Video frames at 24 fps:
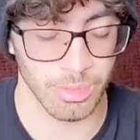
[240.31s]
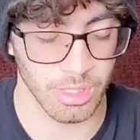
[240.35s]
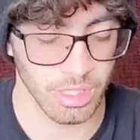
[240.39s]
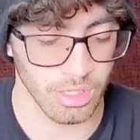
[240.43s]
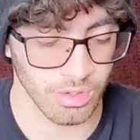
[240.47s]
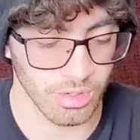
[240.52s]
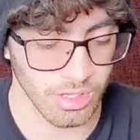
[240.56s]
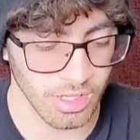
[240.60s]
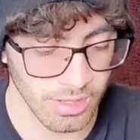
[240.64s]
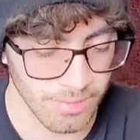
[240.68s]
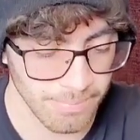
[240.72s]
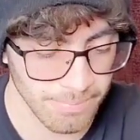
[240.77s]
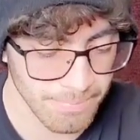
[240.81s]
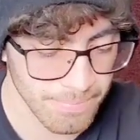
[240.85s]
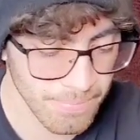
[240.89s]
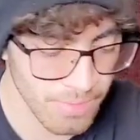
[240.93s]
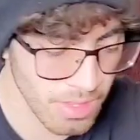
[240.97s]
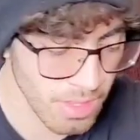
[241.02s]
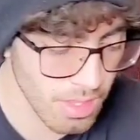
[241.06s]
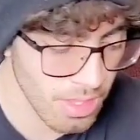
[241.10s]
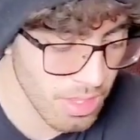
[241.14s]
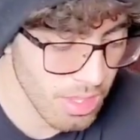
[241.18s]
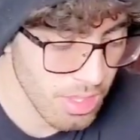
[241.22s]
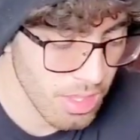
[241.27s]
okay?
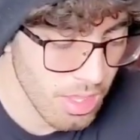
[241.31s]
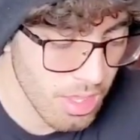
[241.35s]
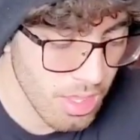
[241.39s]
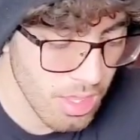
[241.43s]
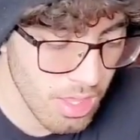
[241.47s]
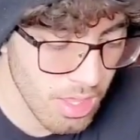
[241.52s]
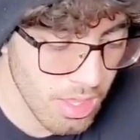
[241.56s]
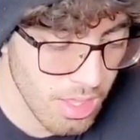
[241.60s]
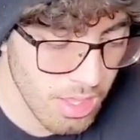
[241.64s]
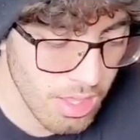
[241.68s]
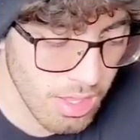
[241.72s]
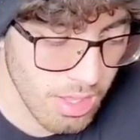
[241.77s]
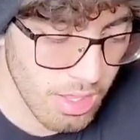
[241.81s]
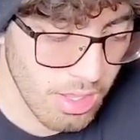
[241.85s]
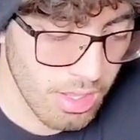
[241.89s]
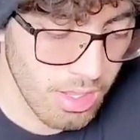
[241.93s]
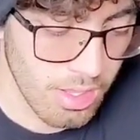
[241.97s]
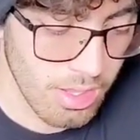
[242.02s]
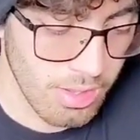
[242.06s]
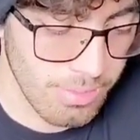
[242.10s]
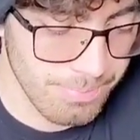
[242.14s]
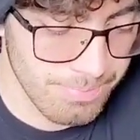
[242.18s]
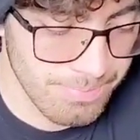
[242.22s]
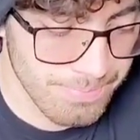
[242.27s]

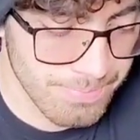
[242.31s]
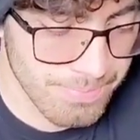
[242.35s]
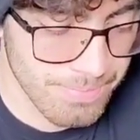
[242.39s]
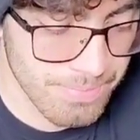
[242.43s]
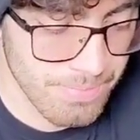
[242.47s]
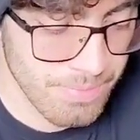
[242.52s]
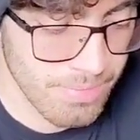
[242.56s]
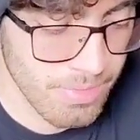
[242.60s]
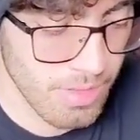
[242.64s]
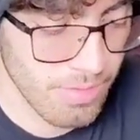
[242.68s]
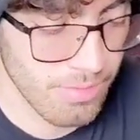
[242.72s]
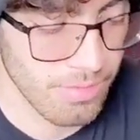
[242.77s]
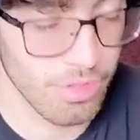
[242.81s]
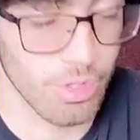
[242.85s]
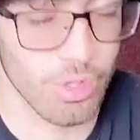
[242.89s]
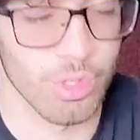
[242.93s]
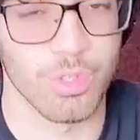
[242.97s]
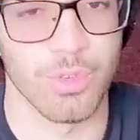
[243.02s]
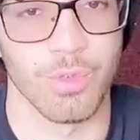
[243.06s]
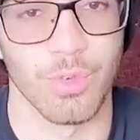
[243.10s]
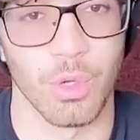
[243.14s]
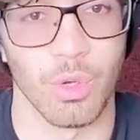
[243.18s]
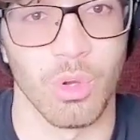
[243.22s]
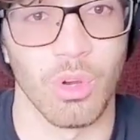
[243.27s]
For
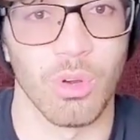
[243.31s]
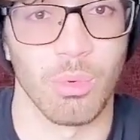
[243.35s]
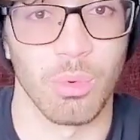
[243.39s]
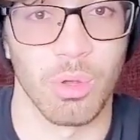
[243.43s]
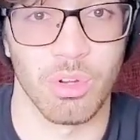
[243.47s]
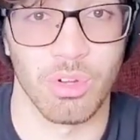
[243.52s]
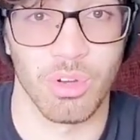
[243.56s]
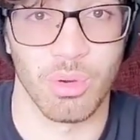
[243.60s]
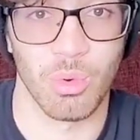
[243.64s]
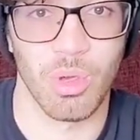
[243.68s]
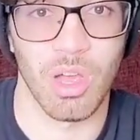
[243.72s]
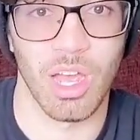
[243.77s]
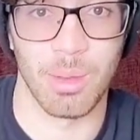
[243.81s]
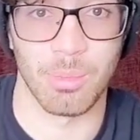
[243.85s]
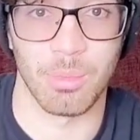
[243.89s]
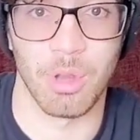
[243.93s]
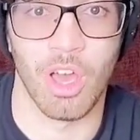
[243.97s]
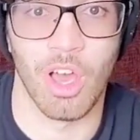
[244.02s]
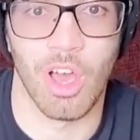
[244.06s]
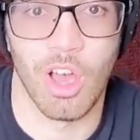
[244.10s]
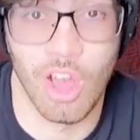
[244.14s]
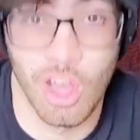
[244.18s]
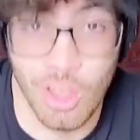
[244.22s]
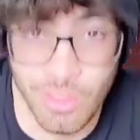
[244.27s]
those of you who are wondering why I'm
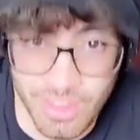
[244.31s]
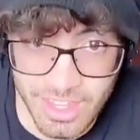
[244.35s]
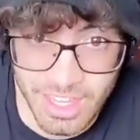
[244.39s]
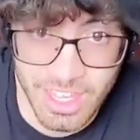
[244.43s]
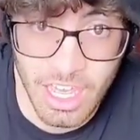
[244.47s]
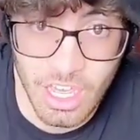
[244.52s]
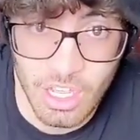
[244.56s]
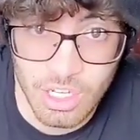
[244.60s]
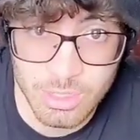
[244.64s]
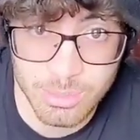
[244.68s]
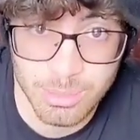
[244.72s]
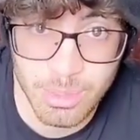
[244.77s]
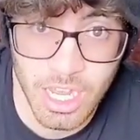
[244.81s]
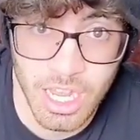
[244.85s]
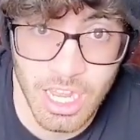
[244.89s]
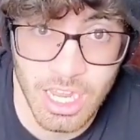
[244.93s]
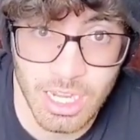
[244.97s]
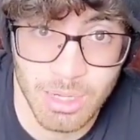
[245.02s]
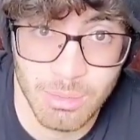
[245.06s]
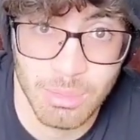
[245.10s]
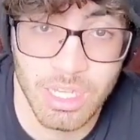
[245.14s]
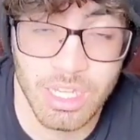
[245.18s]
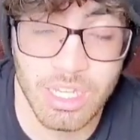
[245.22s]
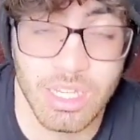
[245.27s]
not on the couch
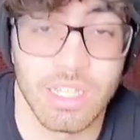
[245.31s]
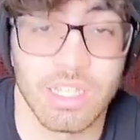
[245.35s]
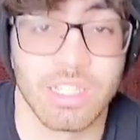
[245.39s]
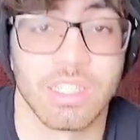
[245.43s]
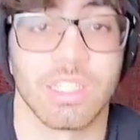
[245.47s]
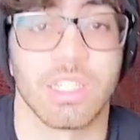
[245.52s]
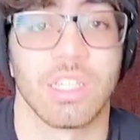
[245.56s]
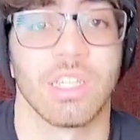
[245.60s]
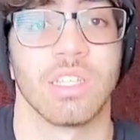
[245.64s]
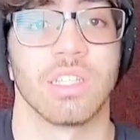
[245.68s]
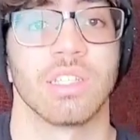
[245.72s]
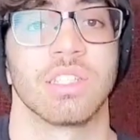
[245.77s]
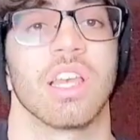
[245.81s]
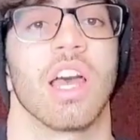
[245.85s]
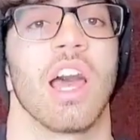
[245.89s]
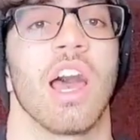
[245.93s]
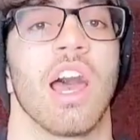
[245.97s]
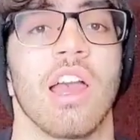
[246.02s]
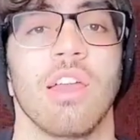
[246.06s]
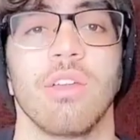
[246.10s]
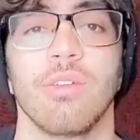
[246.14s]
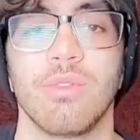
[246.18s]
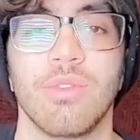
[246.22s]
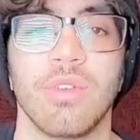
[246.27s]
behind me, is because
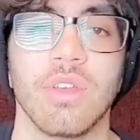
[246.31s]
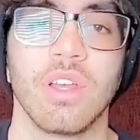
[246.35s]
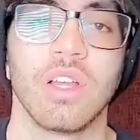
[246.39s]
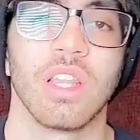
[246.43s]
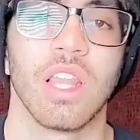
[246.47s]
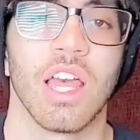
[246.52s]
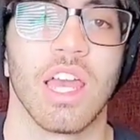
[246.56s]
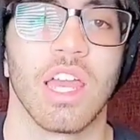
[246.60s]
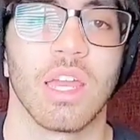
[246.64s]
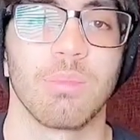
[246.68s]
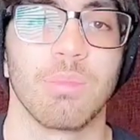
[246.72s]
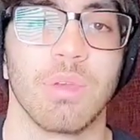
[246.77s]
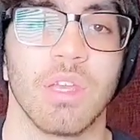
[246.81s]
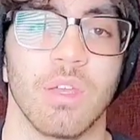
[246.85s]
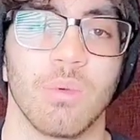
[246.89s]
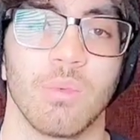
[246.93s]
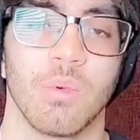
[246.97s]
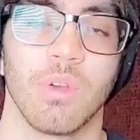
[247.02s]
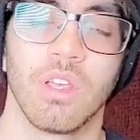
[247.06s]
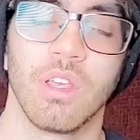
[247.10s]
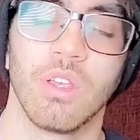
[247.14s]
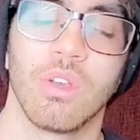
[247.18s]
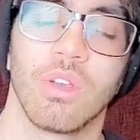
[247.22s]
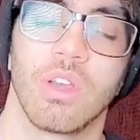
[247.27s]
I feel like being
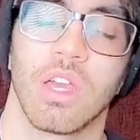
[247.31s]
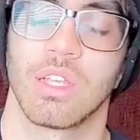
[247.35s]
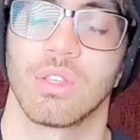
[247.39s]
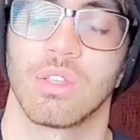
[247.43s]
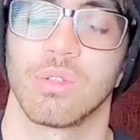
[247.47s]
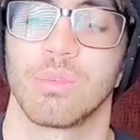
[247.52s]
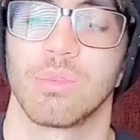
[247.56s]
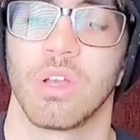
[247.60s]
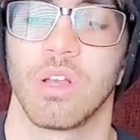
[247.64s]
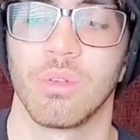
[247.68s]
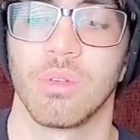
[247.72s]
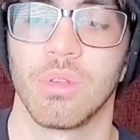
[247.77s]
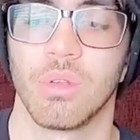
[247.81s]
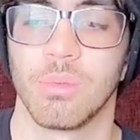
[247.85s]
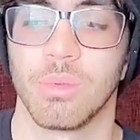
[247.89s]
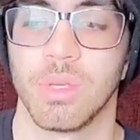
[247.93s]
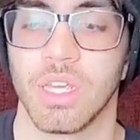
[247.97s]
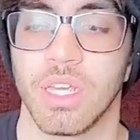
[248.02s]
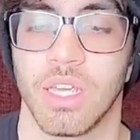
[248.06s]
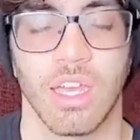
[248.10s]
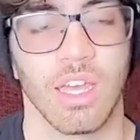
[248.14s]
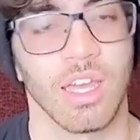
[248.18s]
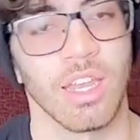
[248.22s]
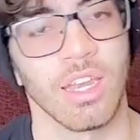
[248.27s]
where you guys would probably
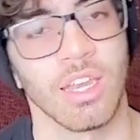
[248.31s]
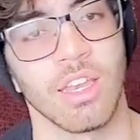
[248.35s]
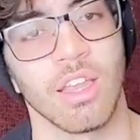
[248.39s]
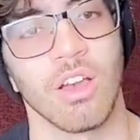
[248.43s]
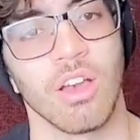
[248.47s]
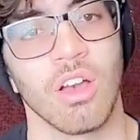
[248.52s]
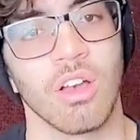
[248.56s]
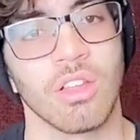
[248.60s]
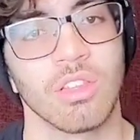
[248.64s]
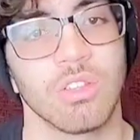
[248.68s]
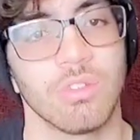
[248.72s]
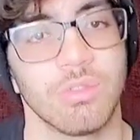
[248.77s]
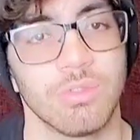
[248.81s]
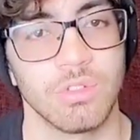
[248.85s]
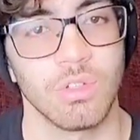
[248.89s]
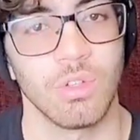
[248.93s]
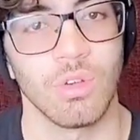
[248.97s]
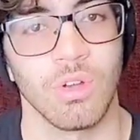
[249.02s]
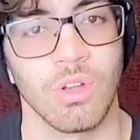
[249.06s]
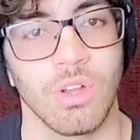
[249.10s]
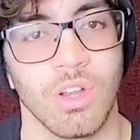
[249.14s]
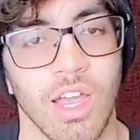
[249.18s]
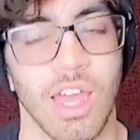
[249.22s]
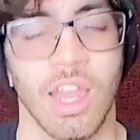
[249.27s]
be, and on the
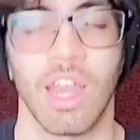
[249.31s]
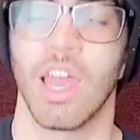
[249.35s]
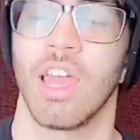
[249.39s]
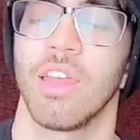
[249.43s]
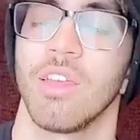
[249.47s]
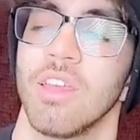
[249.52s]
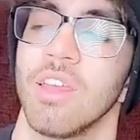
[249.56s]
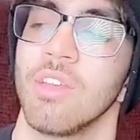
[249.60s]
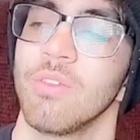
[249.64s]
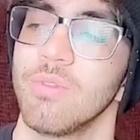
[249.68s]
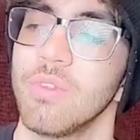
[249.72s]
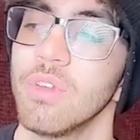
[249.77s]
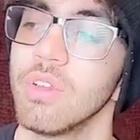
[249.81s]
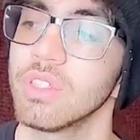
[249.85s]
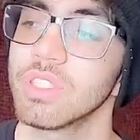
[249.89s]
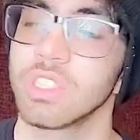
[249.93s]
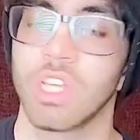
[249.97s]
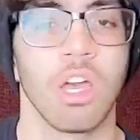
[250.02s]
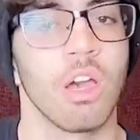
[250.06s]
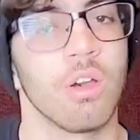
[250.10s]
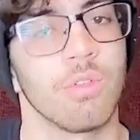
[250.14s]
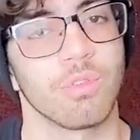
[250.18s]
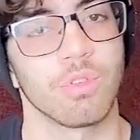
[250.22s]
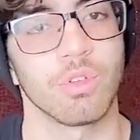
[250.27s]
floor, and it feels
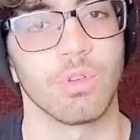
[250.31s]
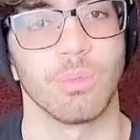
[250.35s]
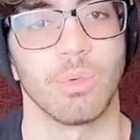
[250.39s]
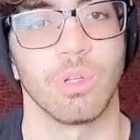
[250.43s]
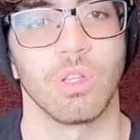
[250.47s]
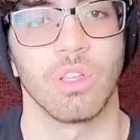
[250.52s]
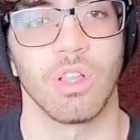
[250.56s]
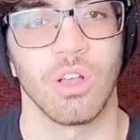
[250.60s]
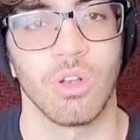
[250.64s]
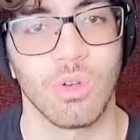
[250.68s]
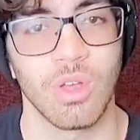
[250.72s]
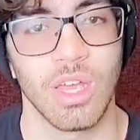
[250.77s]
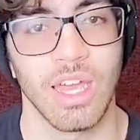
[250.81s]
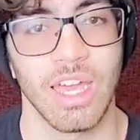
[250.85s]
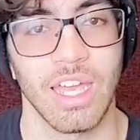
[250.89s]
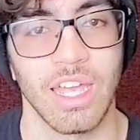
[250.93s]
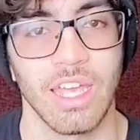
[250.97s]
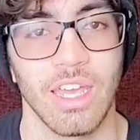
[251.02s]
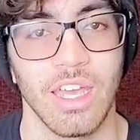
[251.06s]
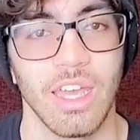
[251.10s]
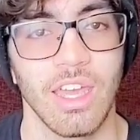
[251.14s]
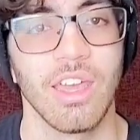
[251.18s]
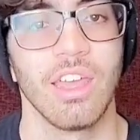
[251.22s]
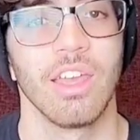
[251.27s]
comfortable,
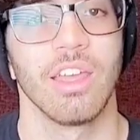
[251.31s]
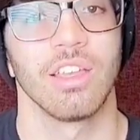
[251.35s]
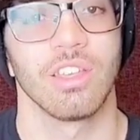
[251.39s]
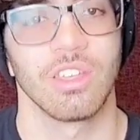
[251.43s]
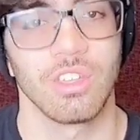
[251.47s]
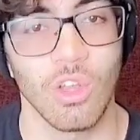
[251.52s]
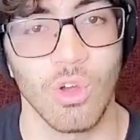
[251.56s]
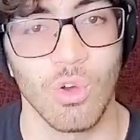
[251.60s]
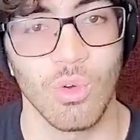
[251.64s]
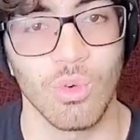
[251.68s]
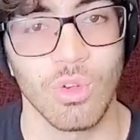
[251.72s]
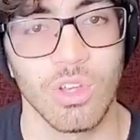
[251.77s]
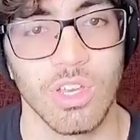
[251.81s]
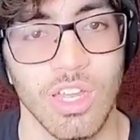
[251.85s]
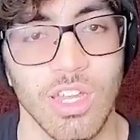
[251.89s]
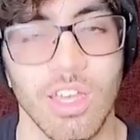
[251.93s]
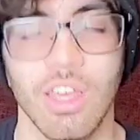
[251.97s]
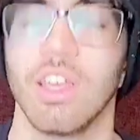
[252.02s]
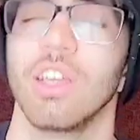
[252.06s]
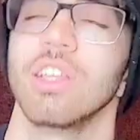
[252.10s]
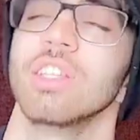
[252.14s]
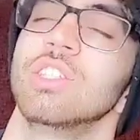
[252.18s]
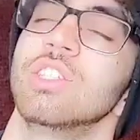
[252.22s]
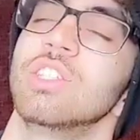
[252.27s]
okay? Don't
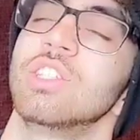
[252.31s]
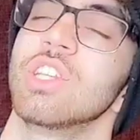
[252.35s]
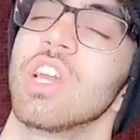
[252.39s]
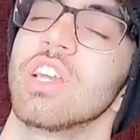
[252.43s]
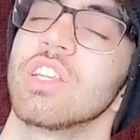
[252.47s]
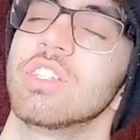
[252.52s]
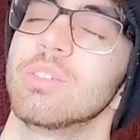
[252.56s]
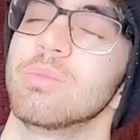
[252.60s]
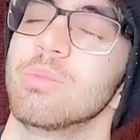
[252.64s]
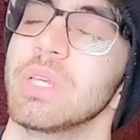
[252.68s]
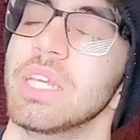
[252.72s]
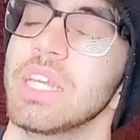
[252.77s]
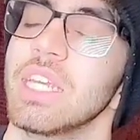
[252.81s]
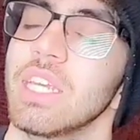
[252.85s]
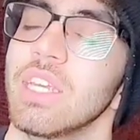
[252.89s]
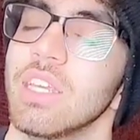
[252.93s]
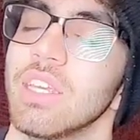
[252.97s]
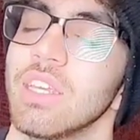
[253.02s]
judge me.